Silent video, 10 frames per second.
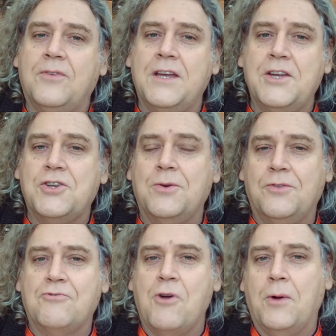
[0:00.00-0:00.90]

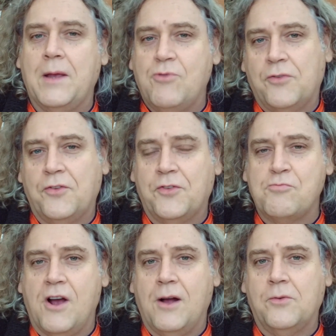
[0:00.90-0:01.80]
issues growing Brussels
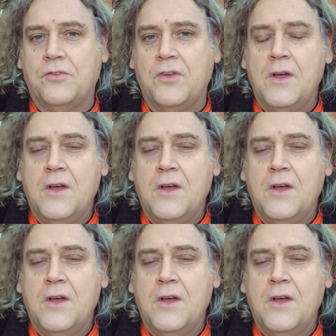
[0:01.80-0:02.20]
sprouts.